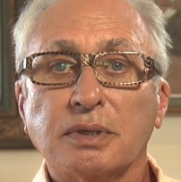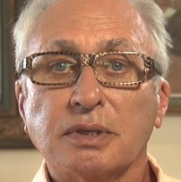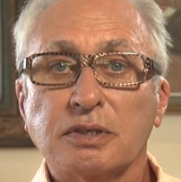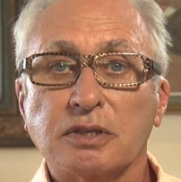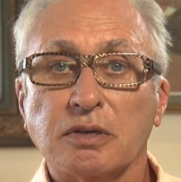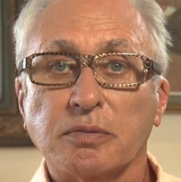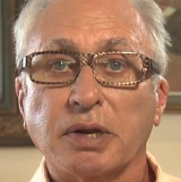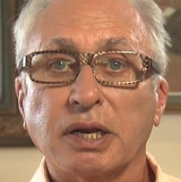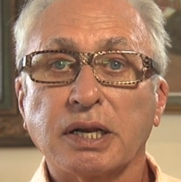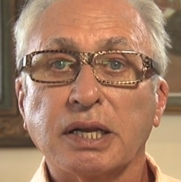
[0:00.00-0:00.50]

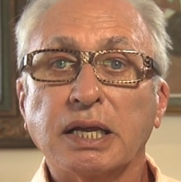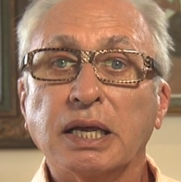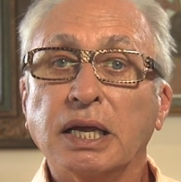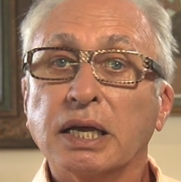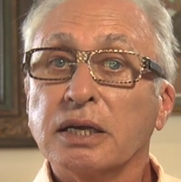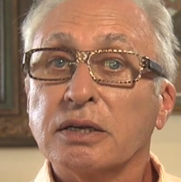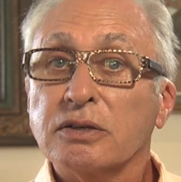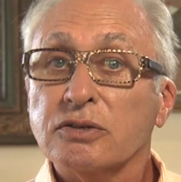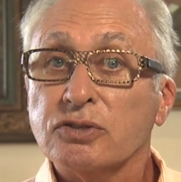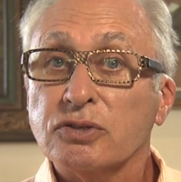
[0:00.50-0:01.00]
Similarly,
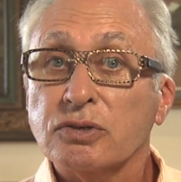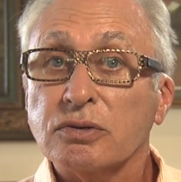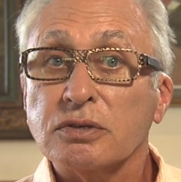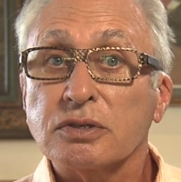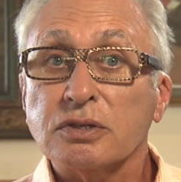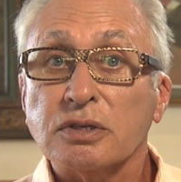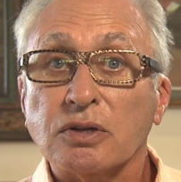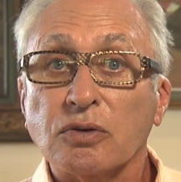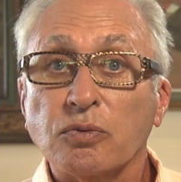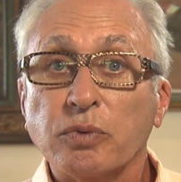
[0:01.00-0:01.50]

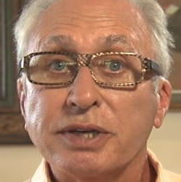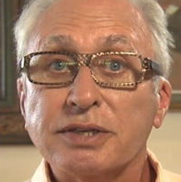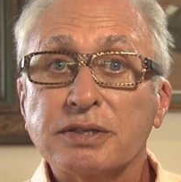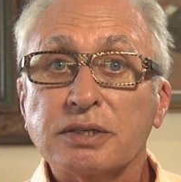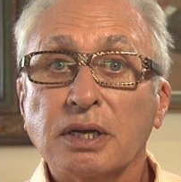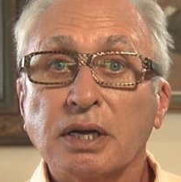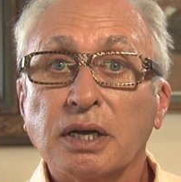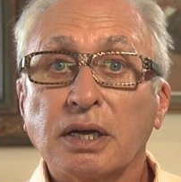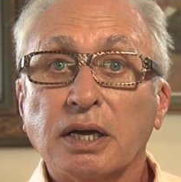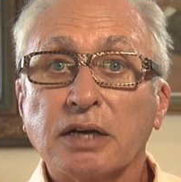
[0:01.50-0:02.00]
students in the
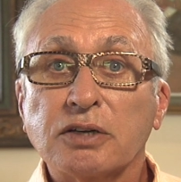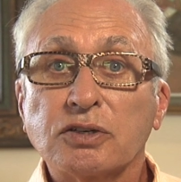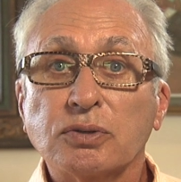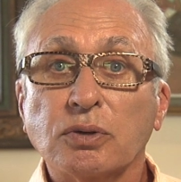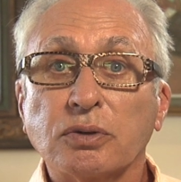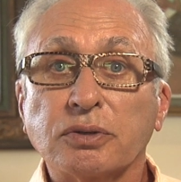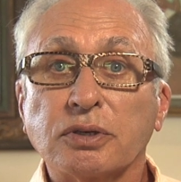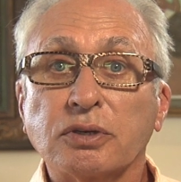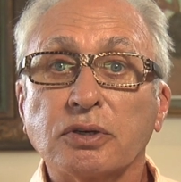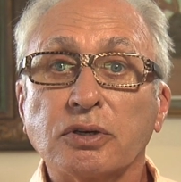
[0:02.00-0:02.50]
West are
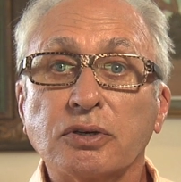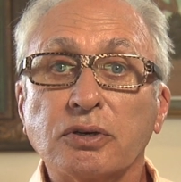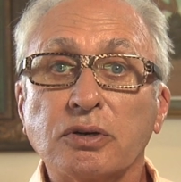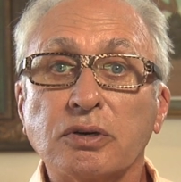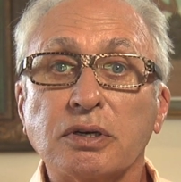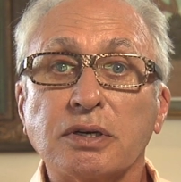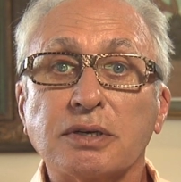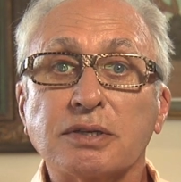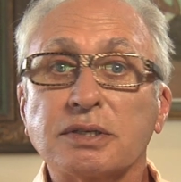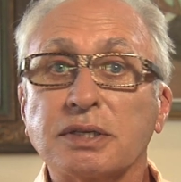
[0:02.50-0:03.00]
taught that not
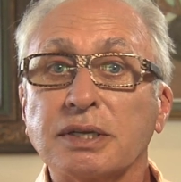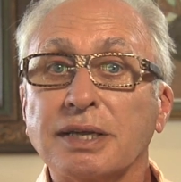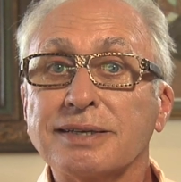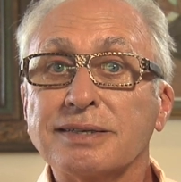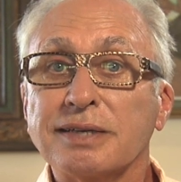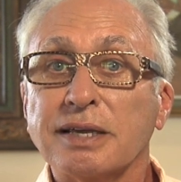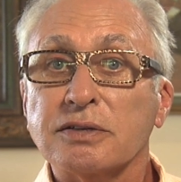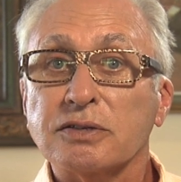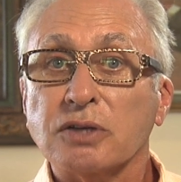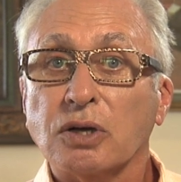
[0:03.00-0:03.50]
only does the
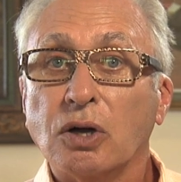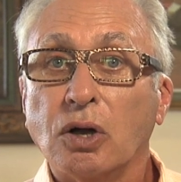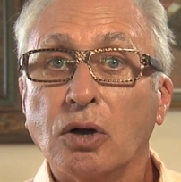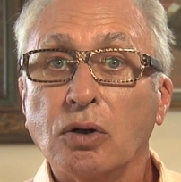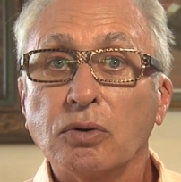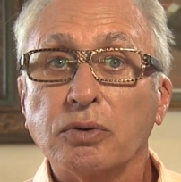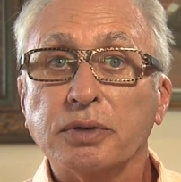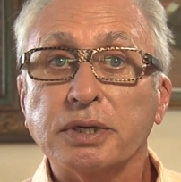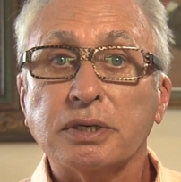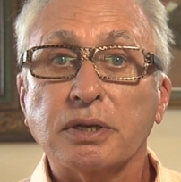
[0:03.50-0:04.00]
essay as a
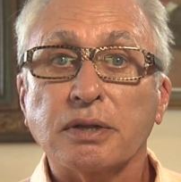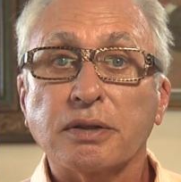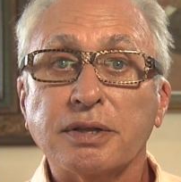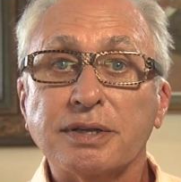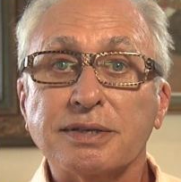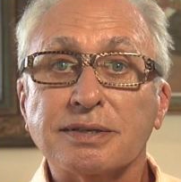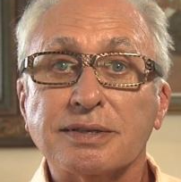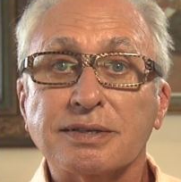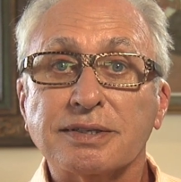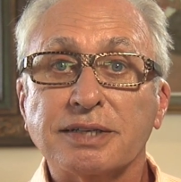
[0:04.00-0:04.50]
whole need a
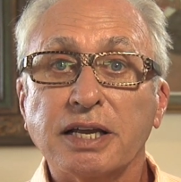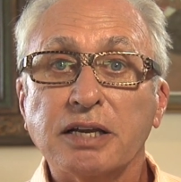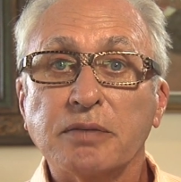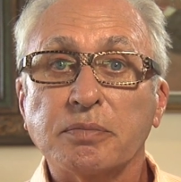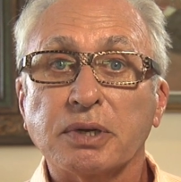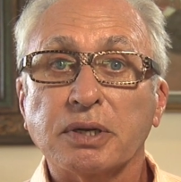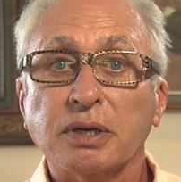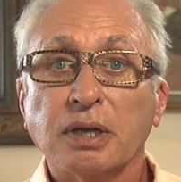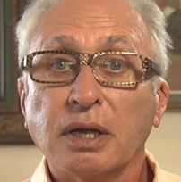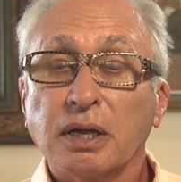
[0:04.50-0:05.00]
thesis
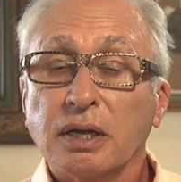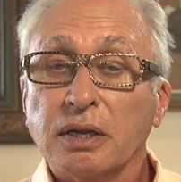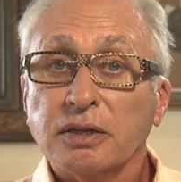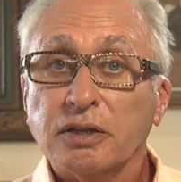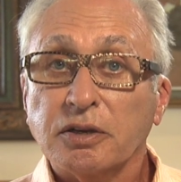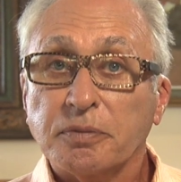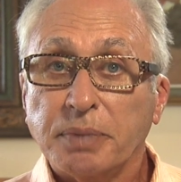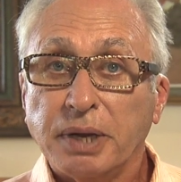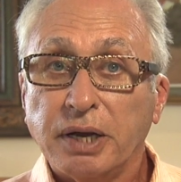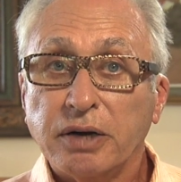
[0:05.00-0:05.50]
statement,
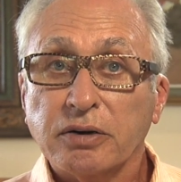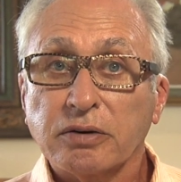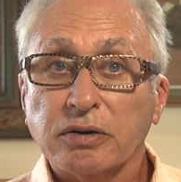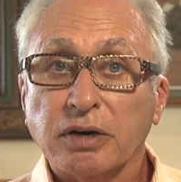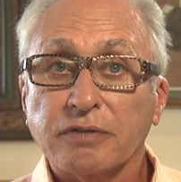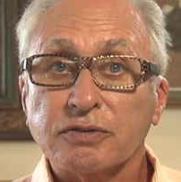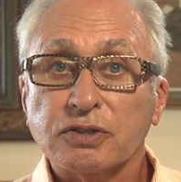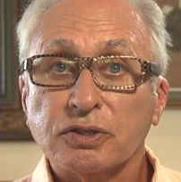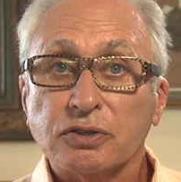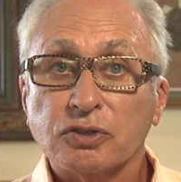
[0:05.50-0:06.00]
that
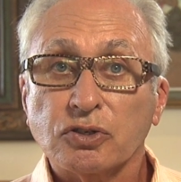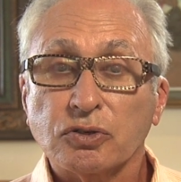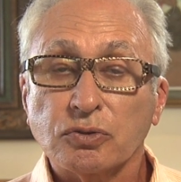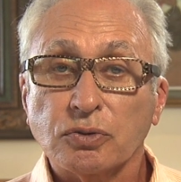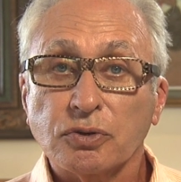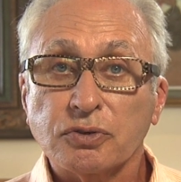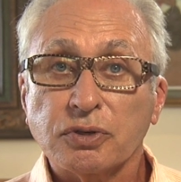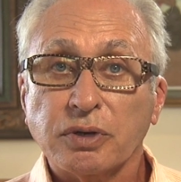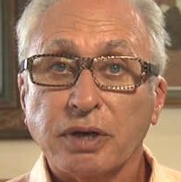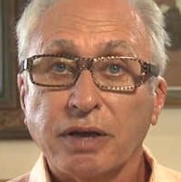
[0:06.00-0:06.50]
paragraphs should
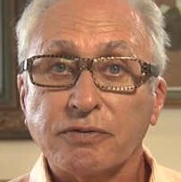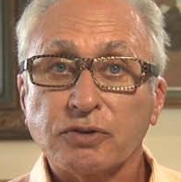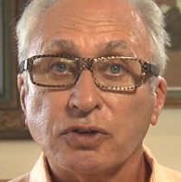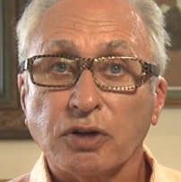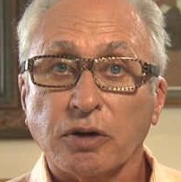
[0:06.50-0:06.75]
also have